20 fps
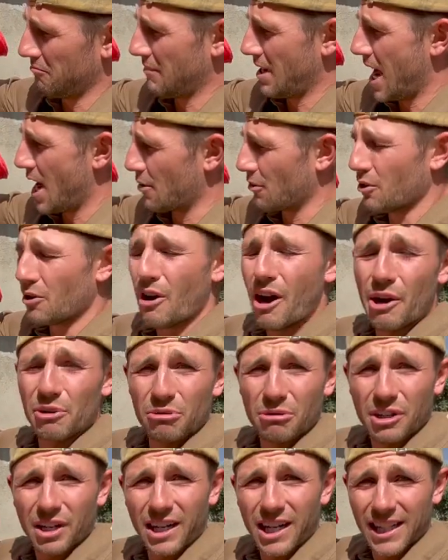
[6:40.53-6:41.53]
I don't know how you
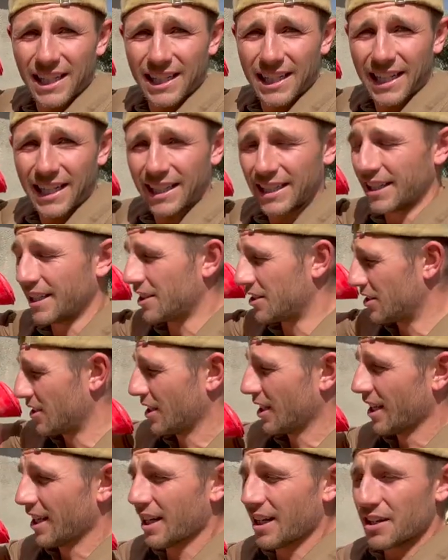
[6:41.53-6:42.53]
call it in English.
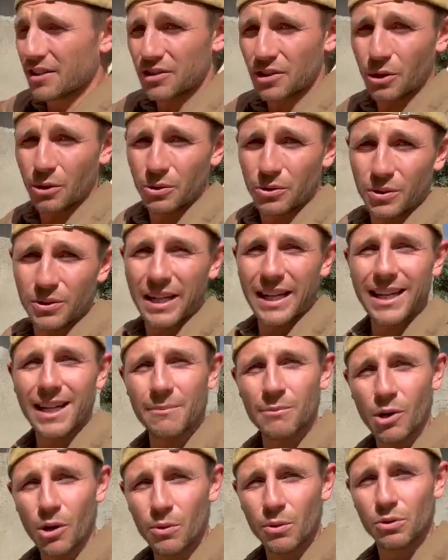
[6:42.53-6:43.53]
So today I'm
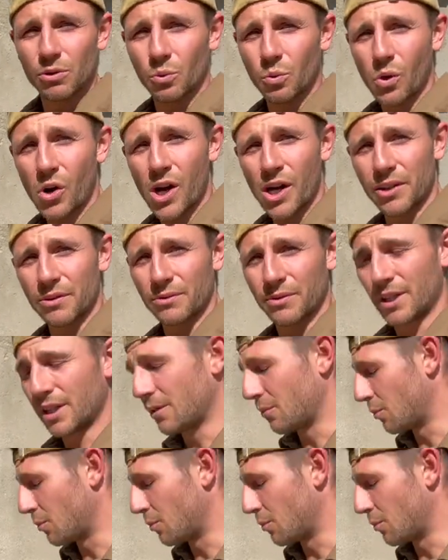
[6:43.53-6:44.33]
going to water it